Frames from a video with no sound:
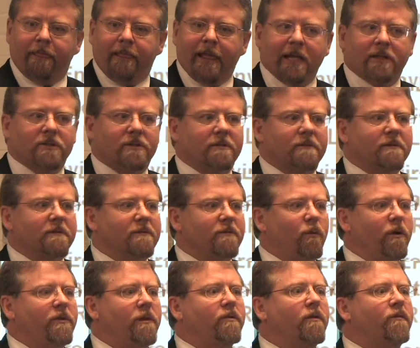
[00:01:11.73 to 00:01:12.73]
That's
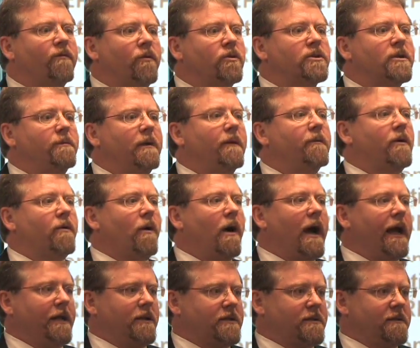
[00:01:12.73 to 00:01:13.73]
within their First Amendment
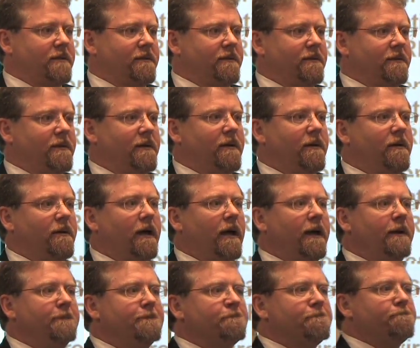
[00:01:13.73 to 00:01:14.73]
rights.
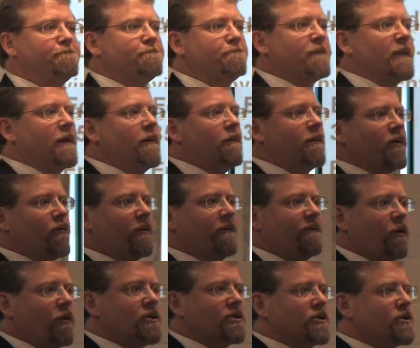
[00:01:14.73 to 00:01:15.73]
Okay? But the
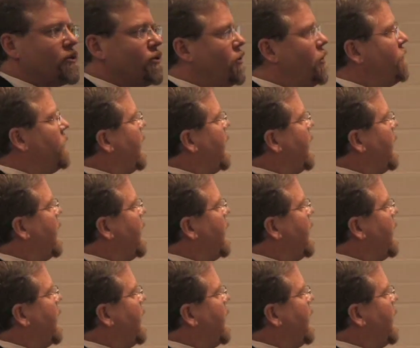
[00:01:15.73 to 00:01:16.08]
reverse is true if